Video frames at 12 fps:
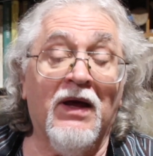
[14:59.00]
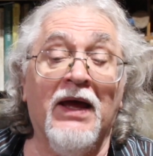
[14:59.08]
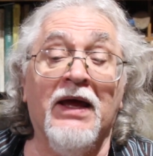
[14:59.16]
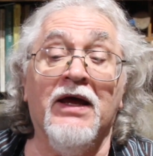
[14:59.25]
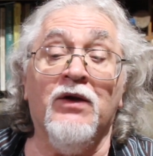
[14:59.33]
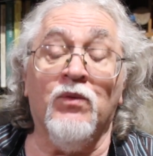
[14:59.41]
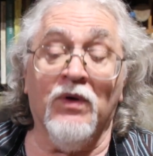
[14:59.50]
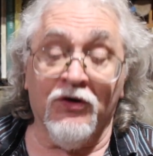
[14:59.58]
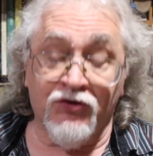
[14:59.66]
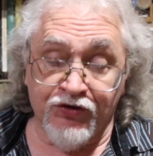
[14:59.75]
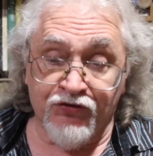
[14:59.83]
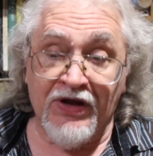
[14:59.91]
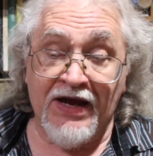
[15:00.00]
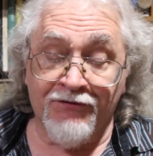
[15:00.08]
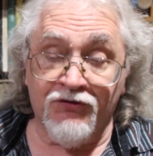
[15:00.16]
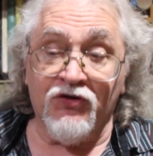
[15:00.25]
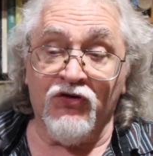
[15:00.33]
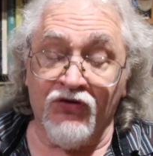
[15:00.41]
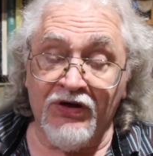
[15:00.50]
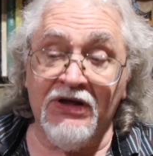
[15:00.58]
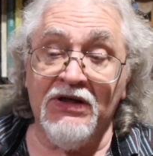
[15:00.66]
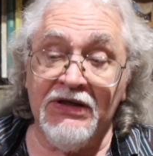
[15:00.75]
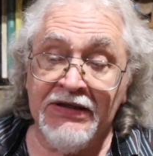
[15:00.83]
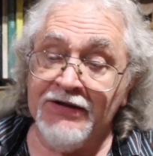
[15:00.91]
And we'll just have to
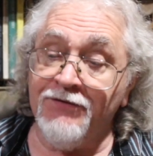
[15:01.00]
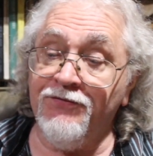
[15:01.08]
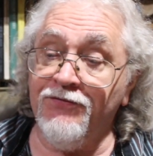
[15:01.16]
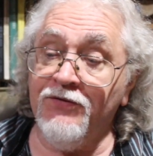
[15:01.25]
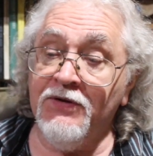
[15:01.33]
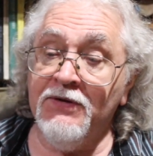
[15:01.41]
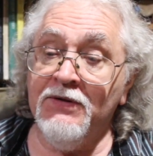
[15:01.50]
see if